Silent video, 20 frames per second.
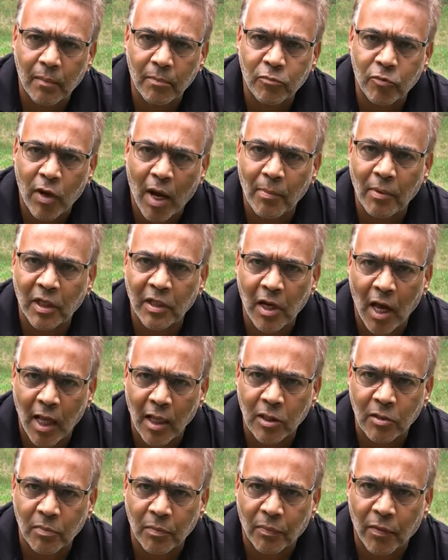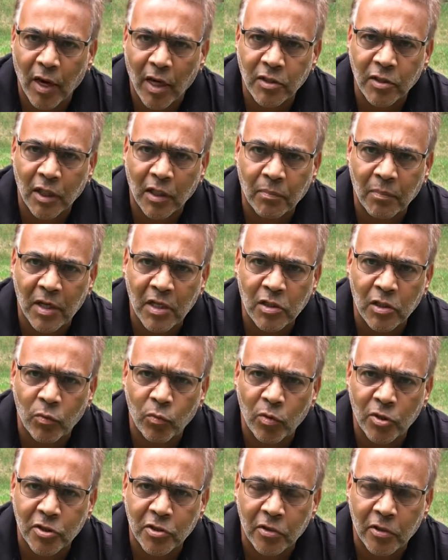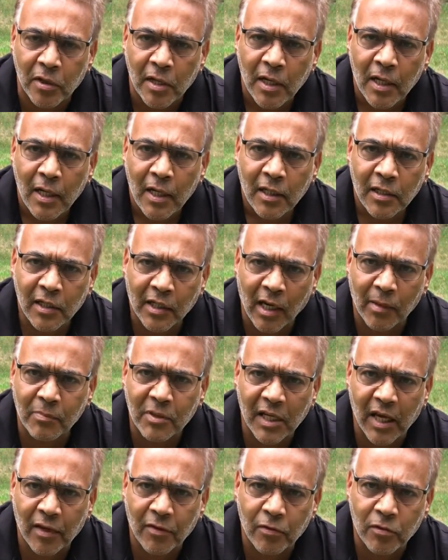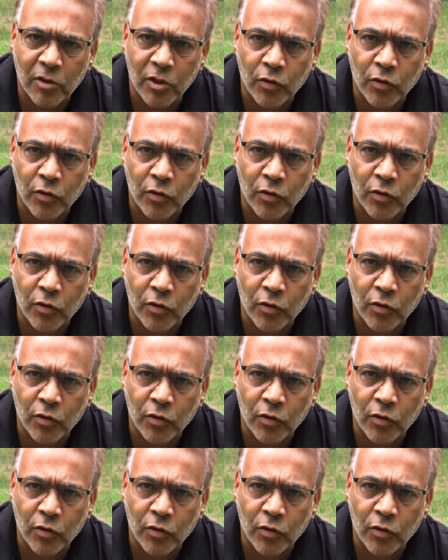Tribal Acknowledgement Project based in Worcester, to come together to